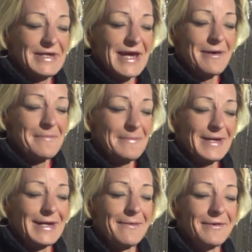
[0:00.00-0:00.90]
Yeah,
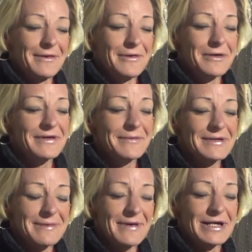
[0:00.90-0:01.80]
and I'm going to work with him
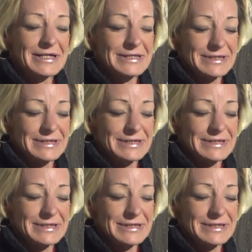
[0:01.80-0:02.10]
because I'm honest.